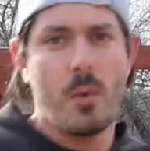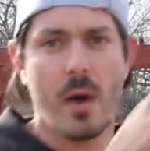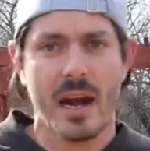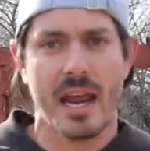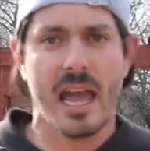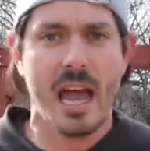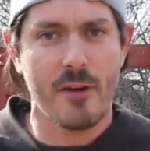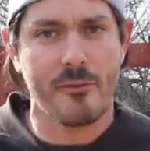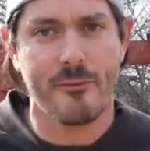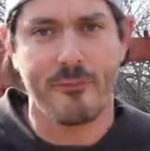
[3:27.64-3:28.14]
want
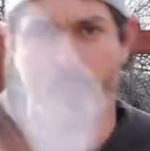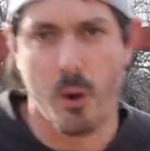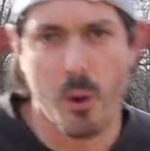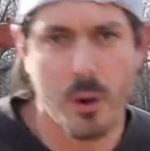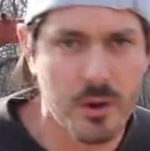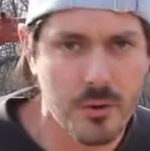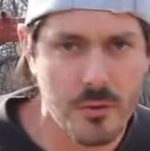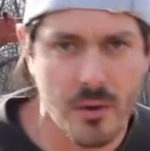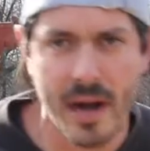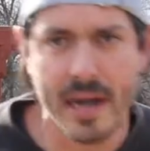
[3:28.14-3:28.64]
to have
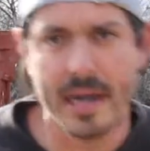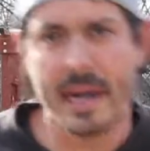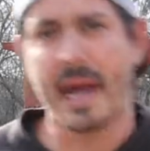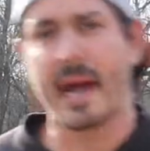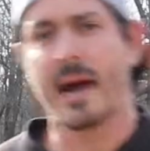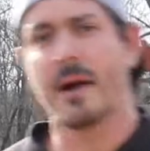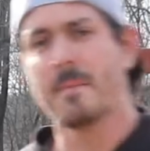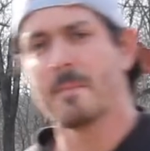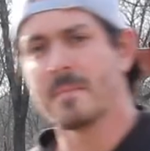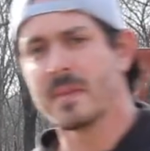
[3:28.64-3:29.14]
forward right
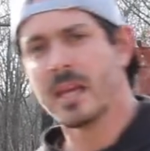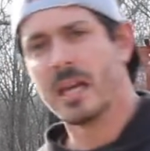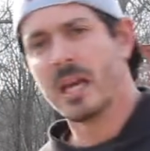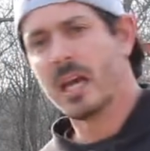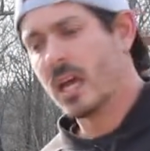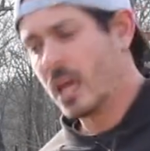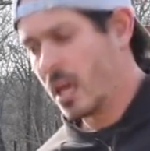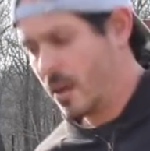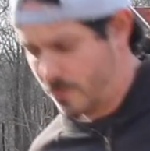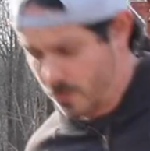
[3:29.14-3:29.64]
now.
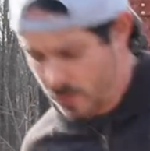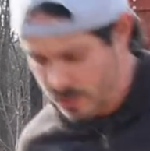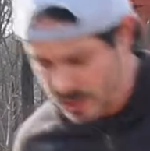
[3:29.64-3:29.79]
If you